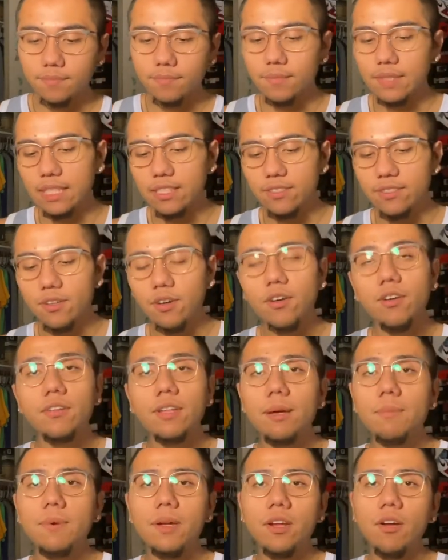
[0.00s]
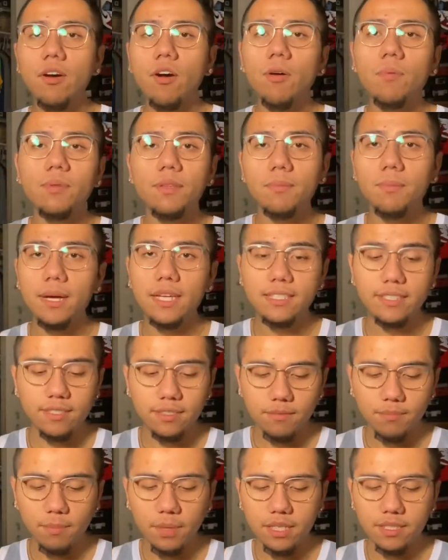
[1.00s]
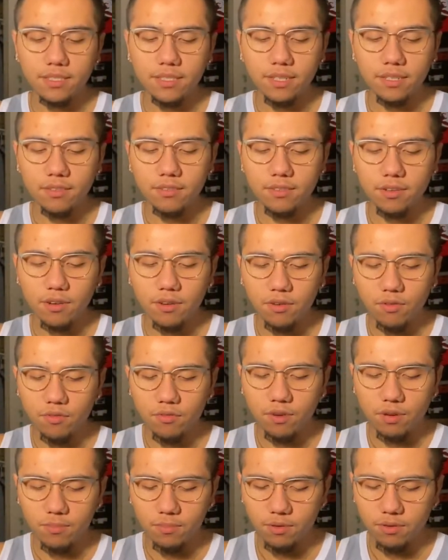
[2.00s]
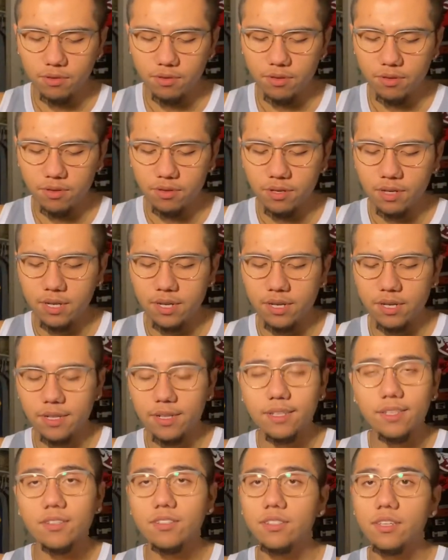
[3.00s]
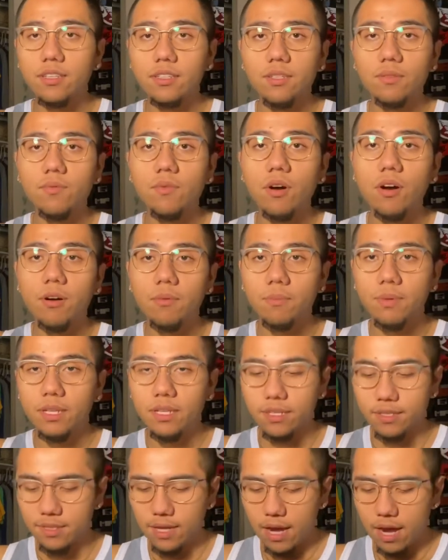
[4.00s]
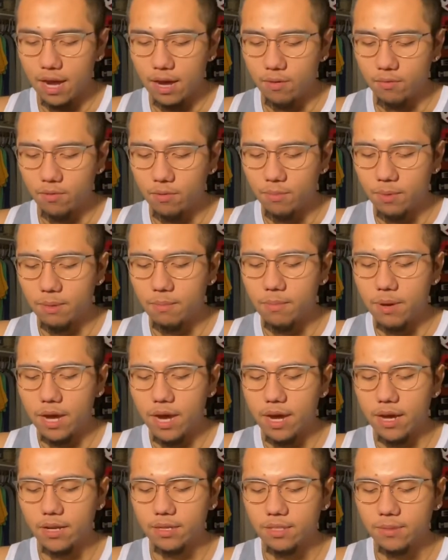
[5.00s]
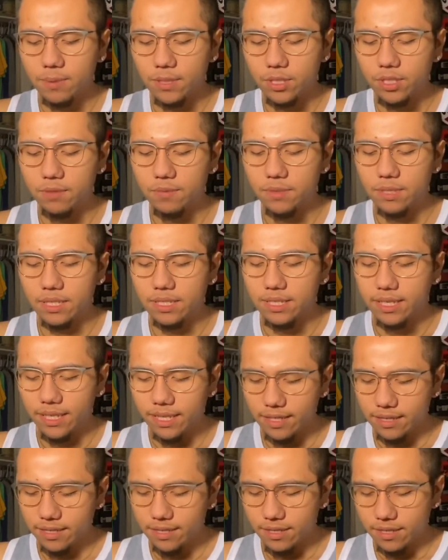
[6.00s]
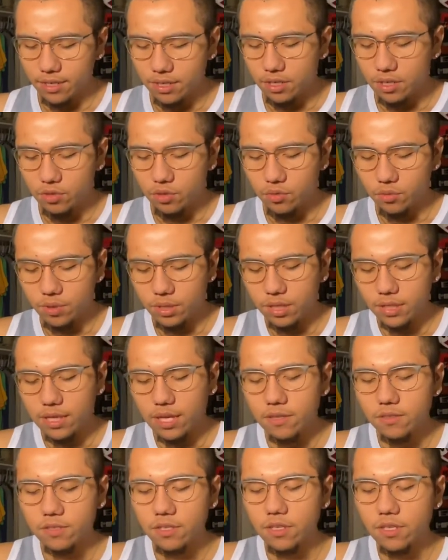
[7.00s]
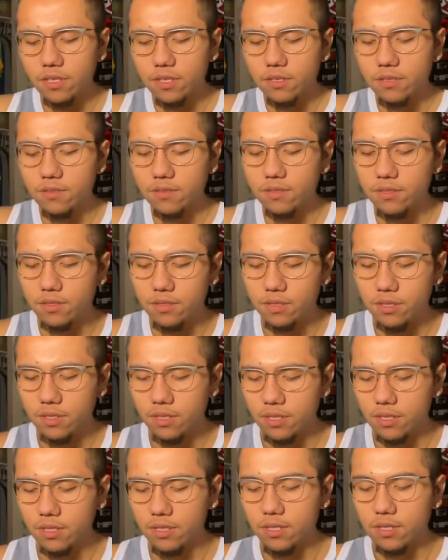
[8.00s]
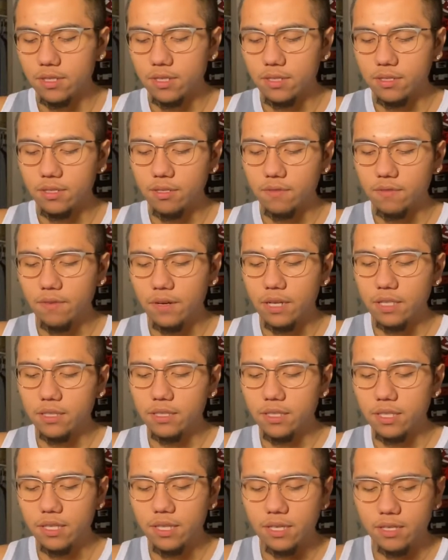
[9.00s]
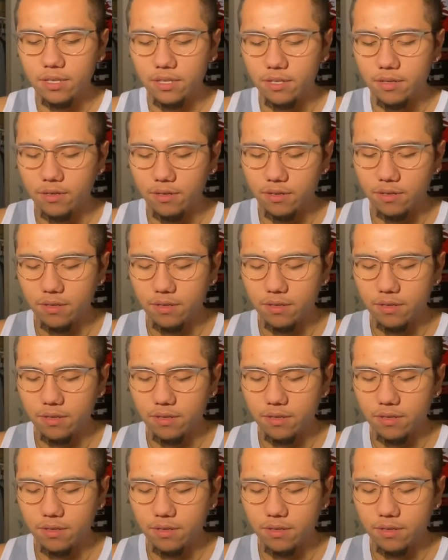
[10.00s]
So they better hope that my stickers aren't all crumbled or there's nothing wrong, because I will be mad, especially when they take 20,000 years to finally get here.